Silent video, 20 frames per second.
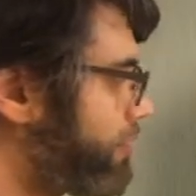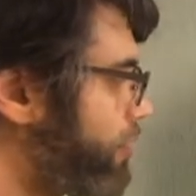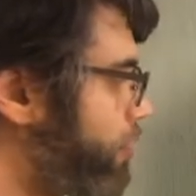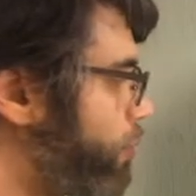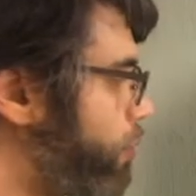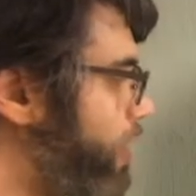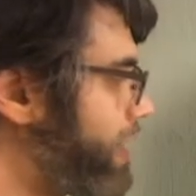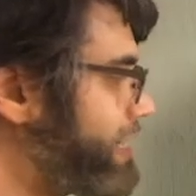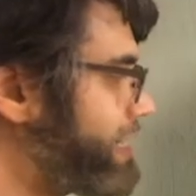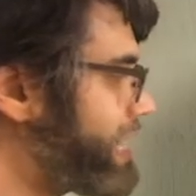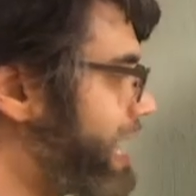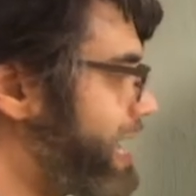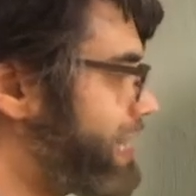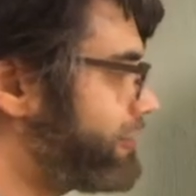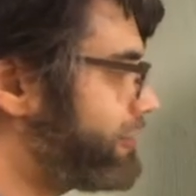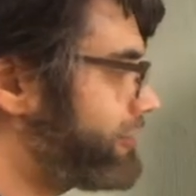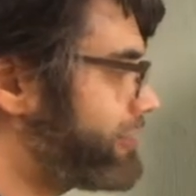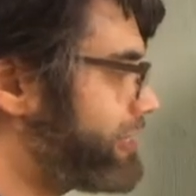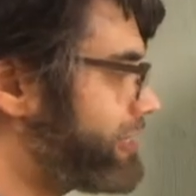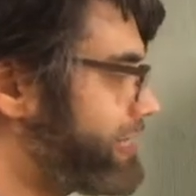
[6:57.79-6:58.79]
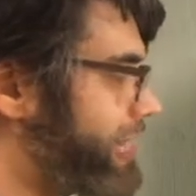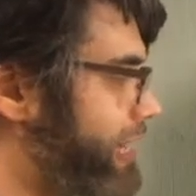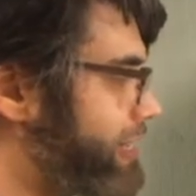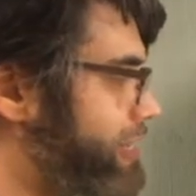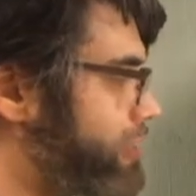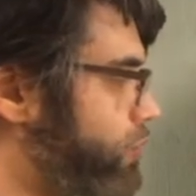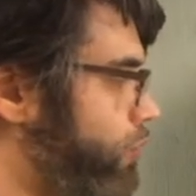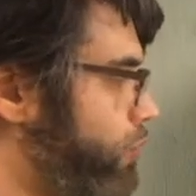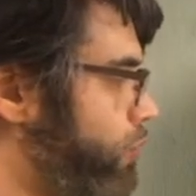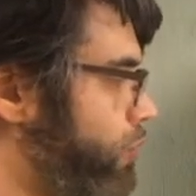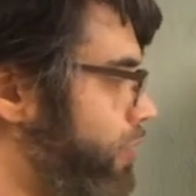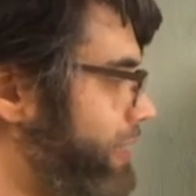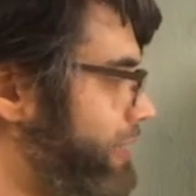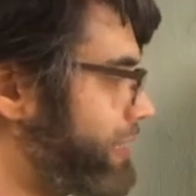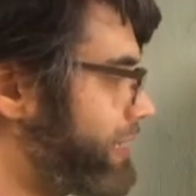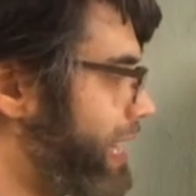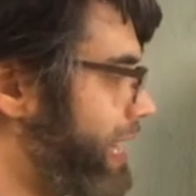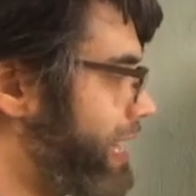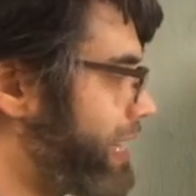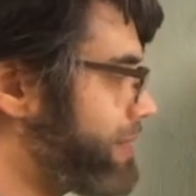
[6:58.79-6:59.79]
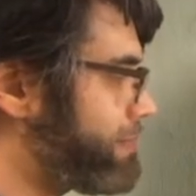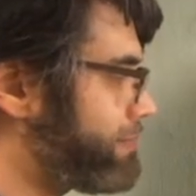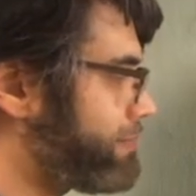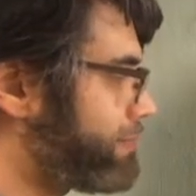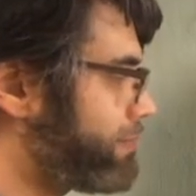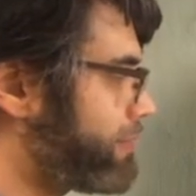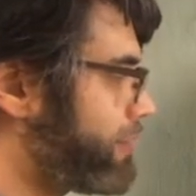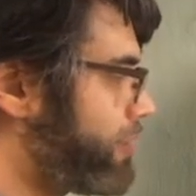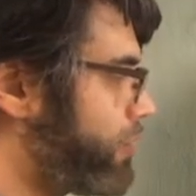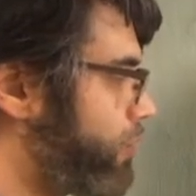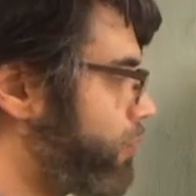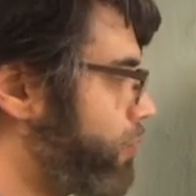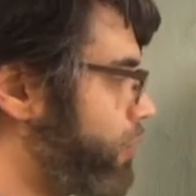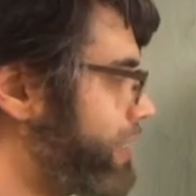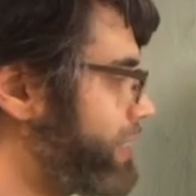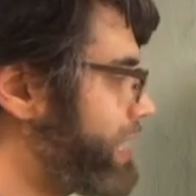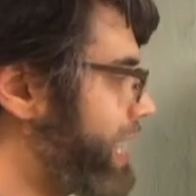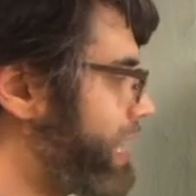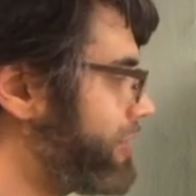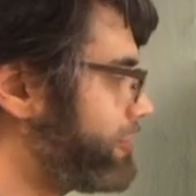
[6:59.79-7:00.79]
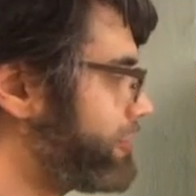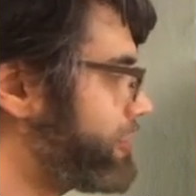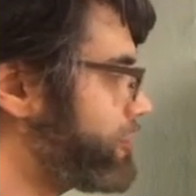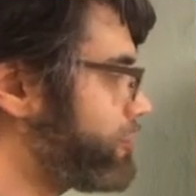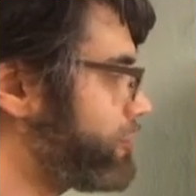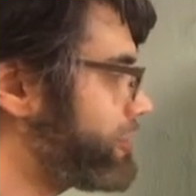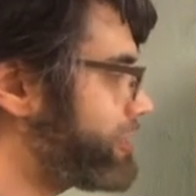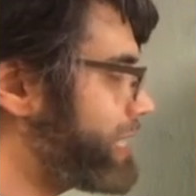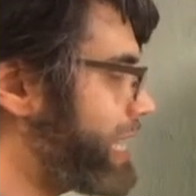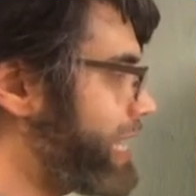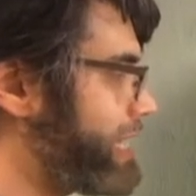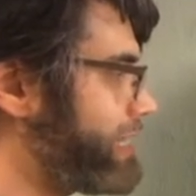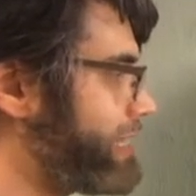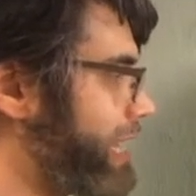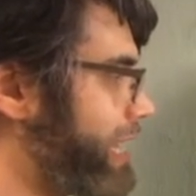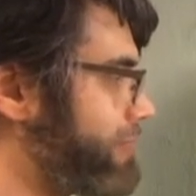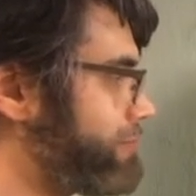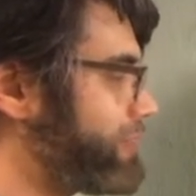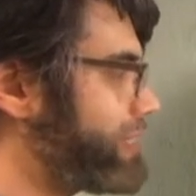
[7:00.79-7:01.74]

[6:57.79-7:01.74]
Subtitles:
$1 does not equal 1 dime. $1 equals 10 dimes.